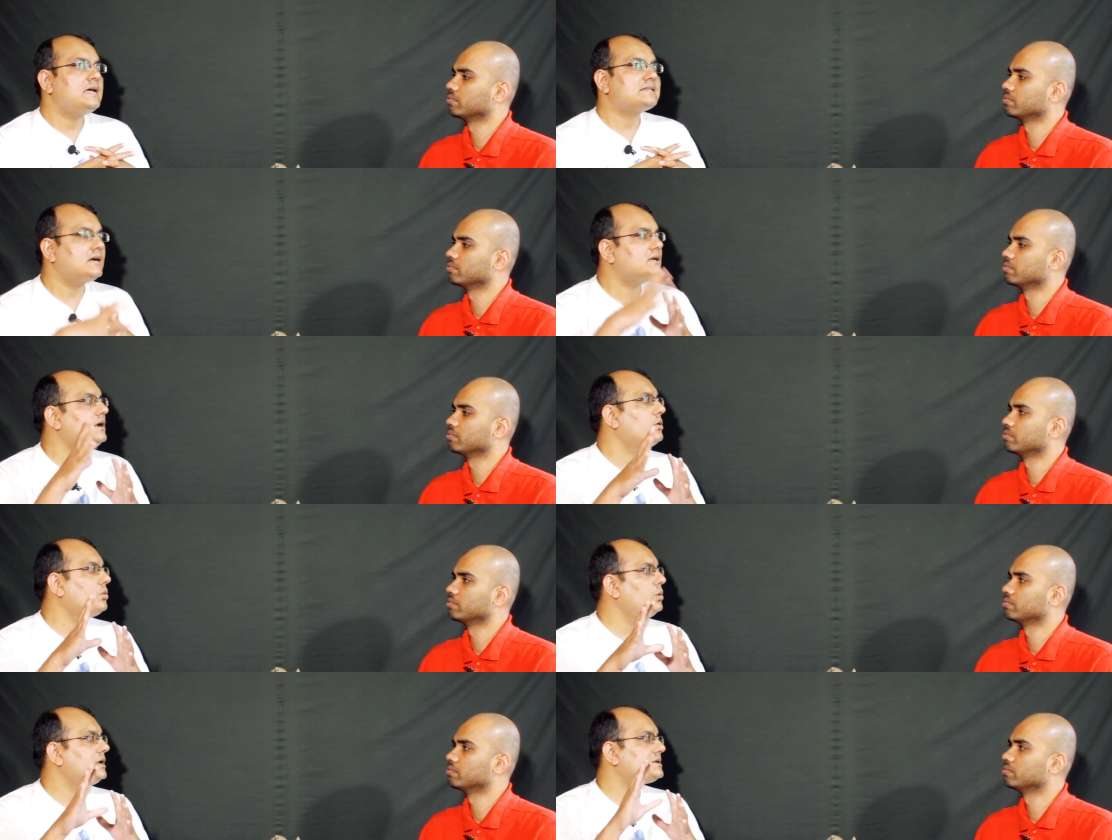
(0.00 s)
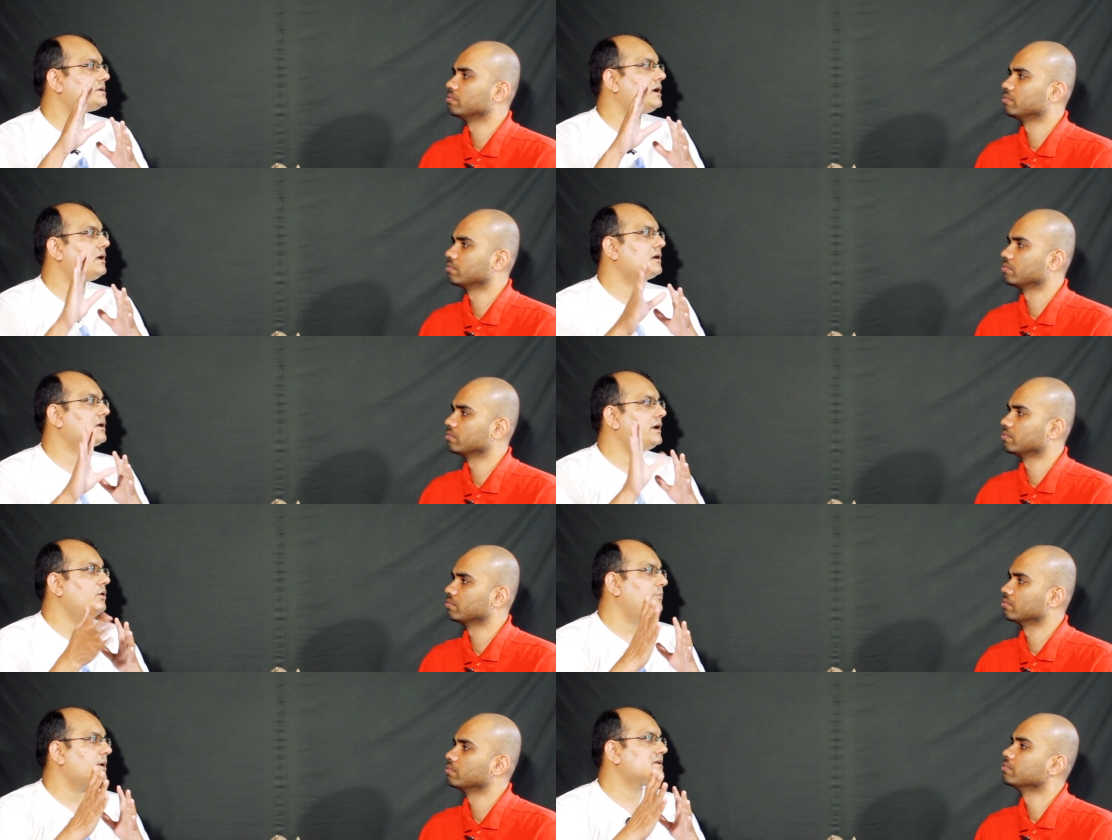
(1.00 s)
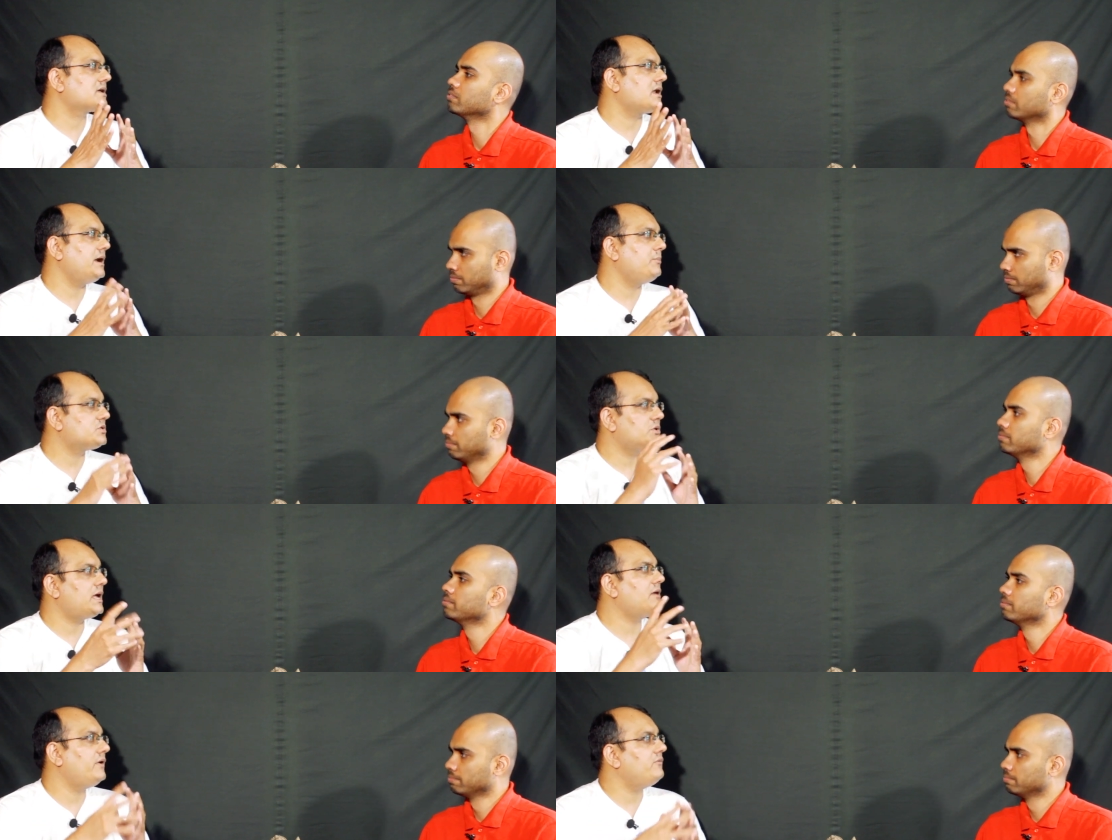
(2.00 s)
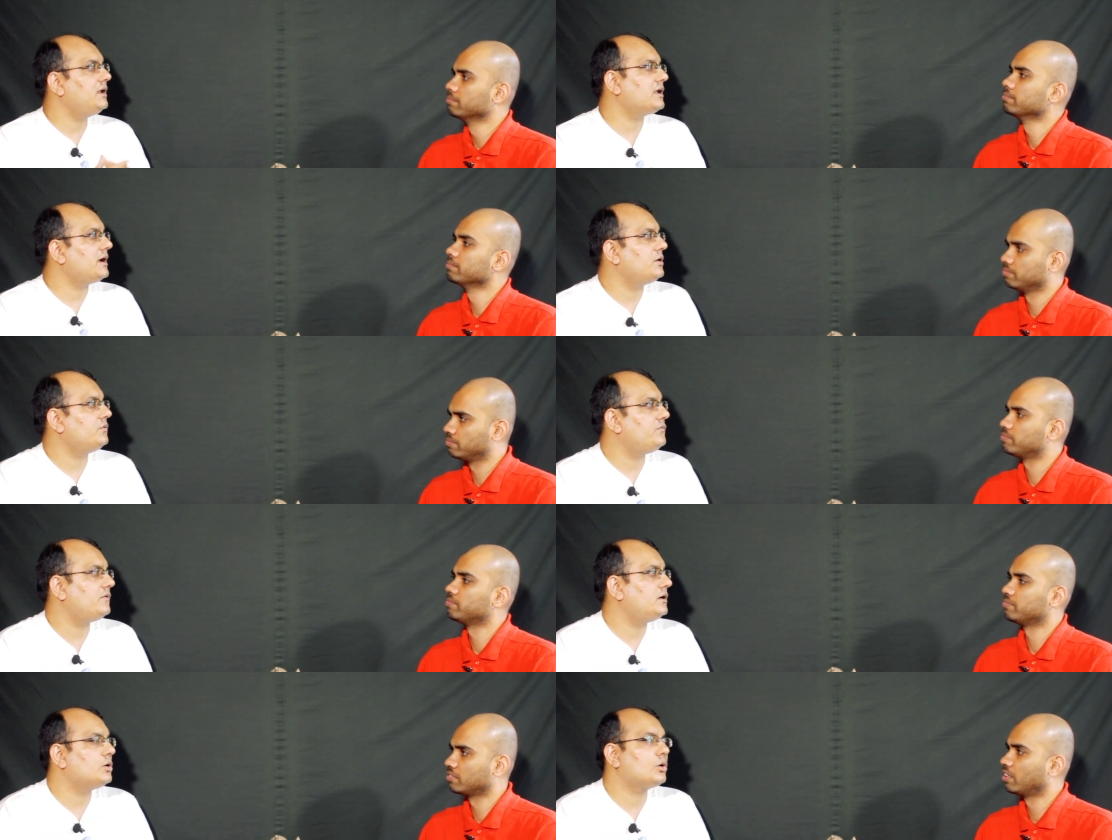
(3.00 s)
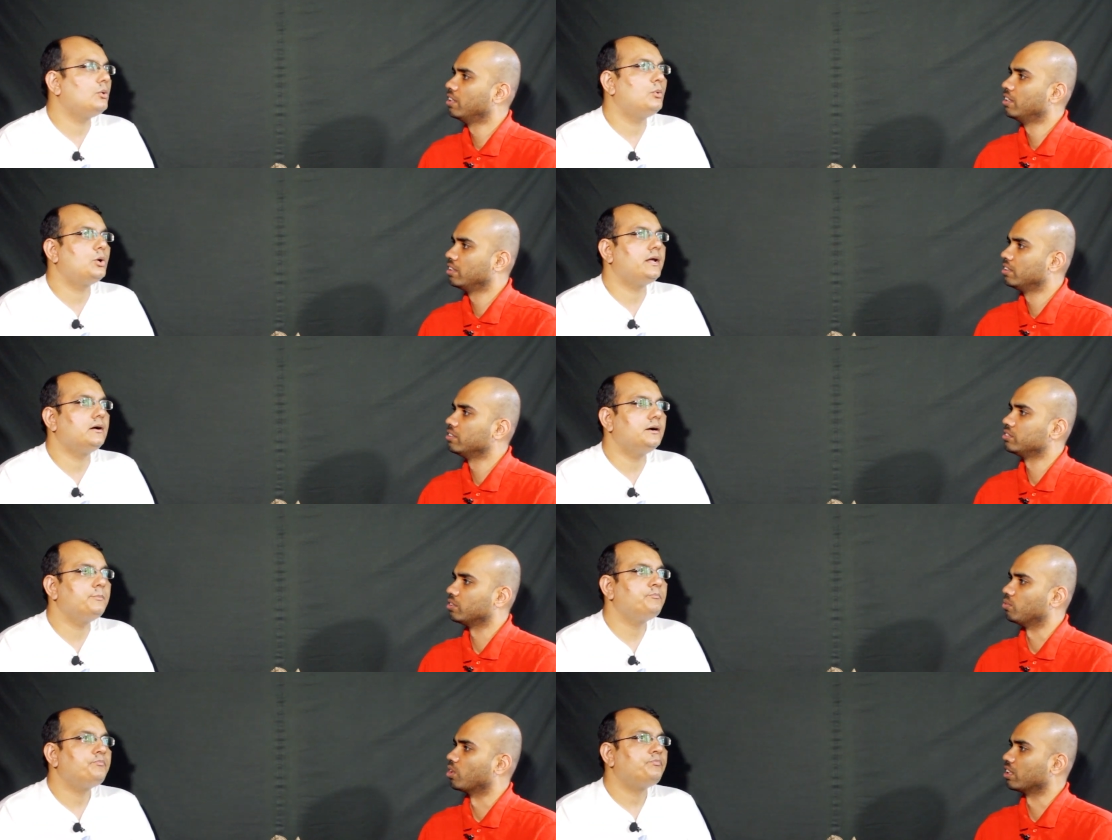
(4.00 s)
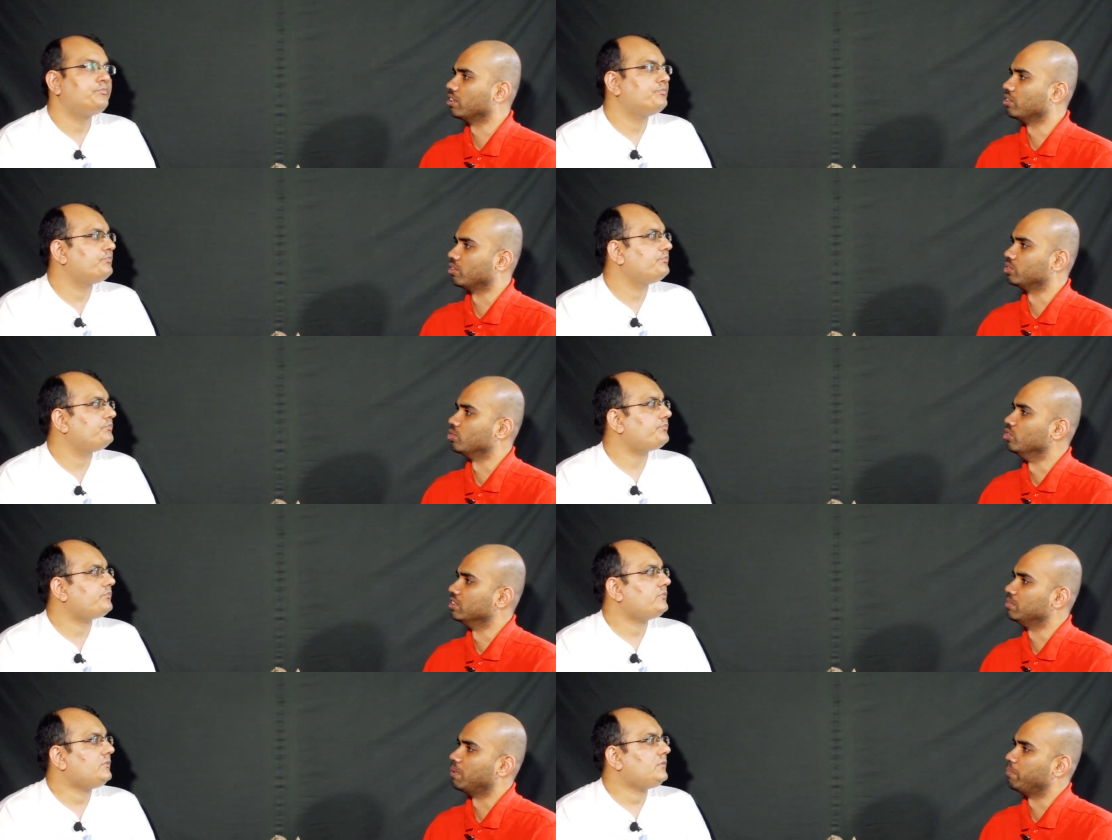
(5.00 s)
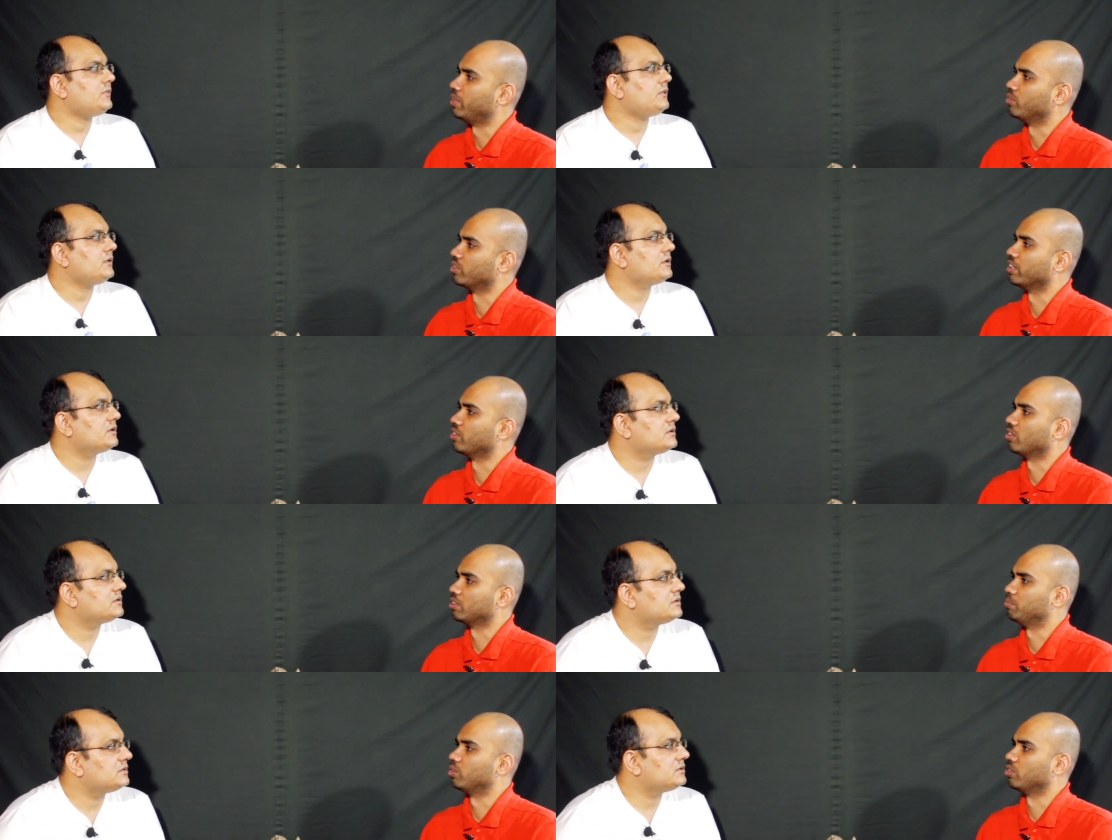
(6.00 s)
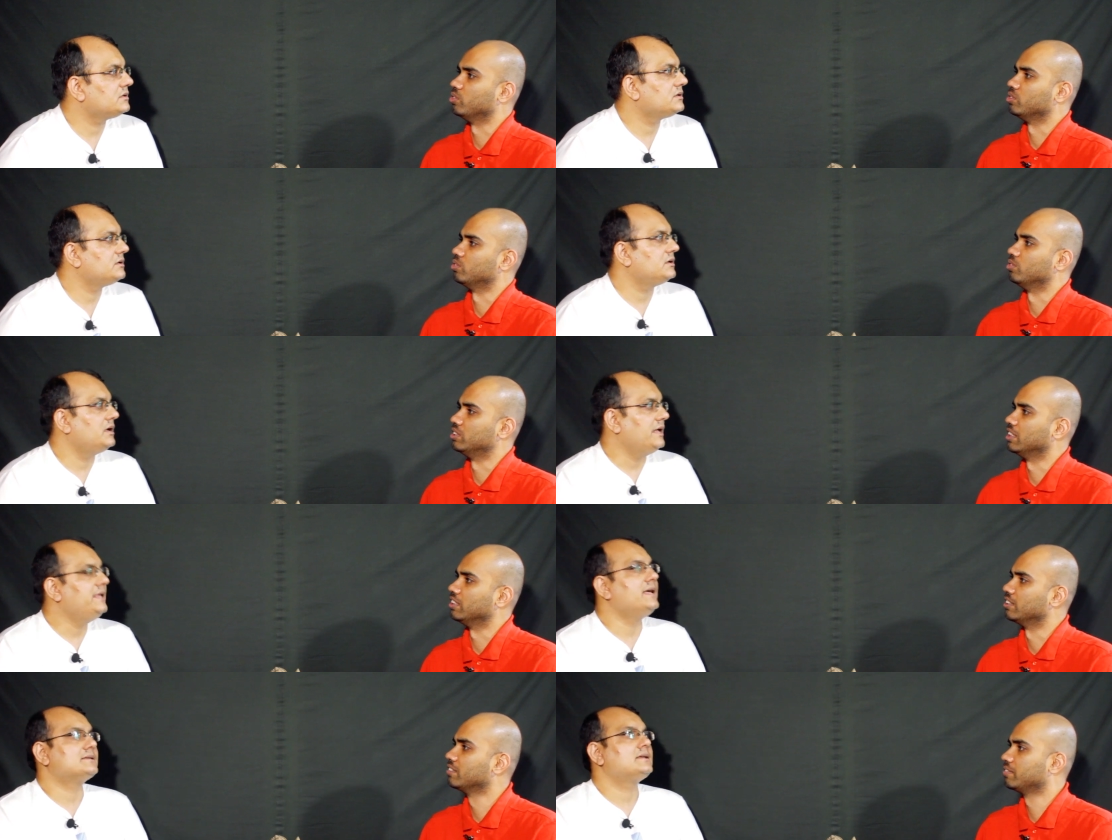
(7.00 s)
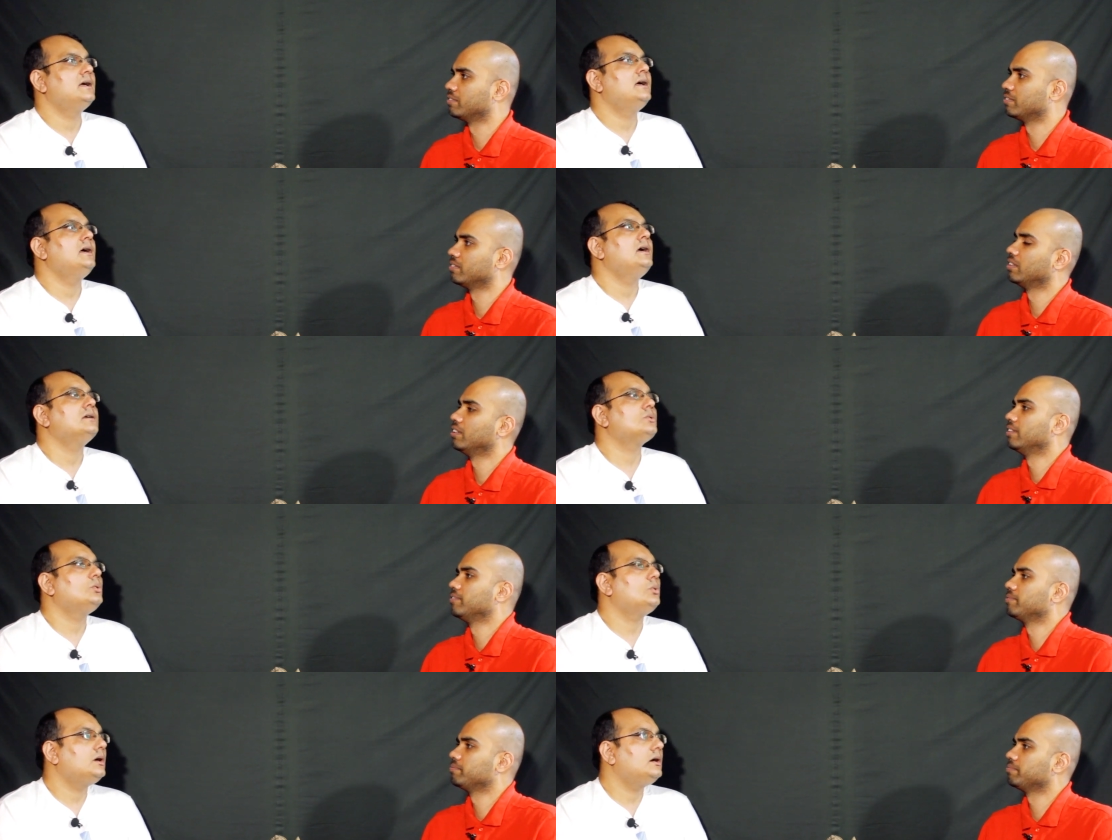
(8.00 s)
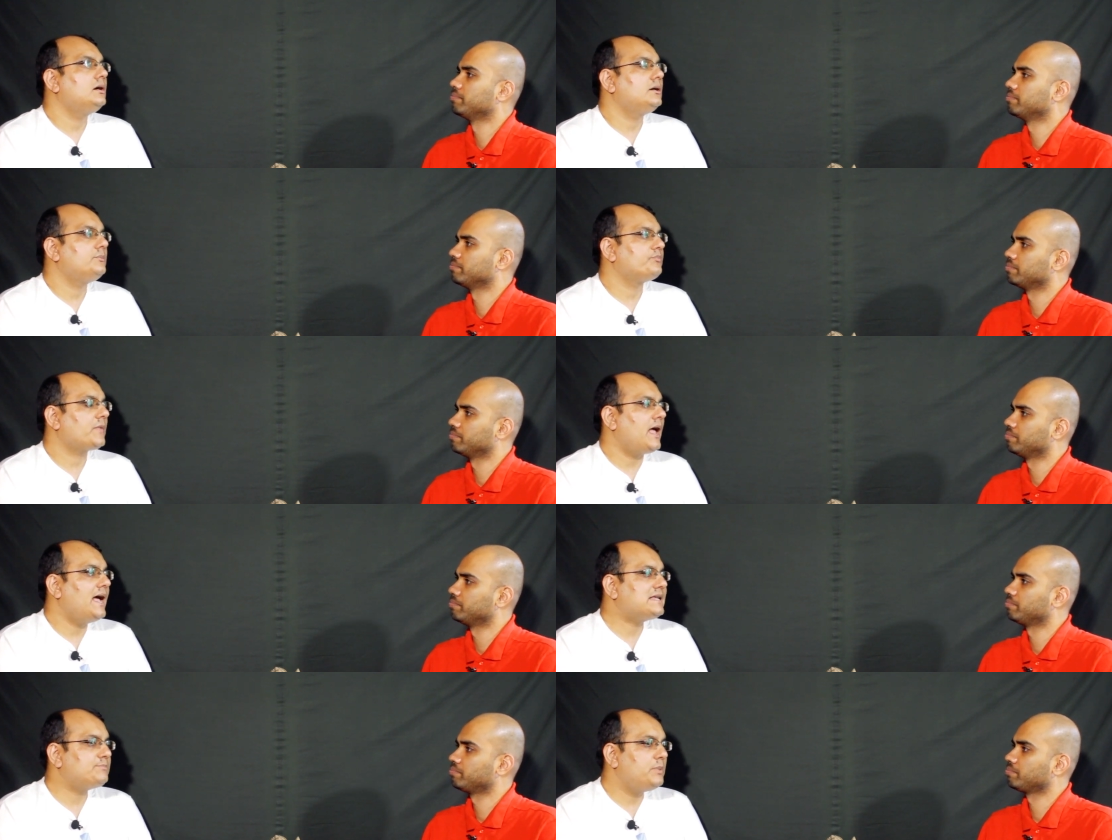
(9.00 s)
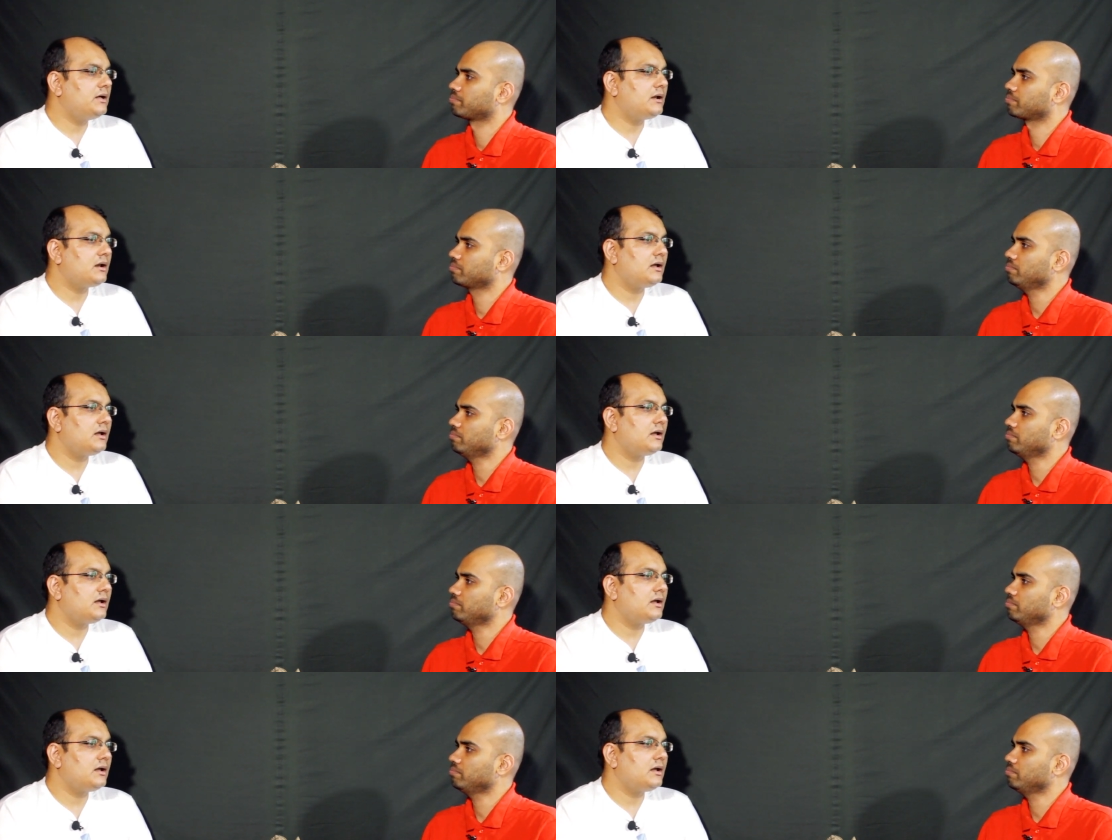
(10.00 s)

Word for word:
Speaker 1: certain rules are kind of prescribed, so that we will kind of talk about here.
Speaker 2: So what are those rules? Maybe you can talk about those rules.
Speaker 1: Yes. So as per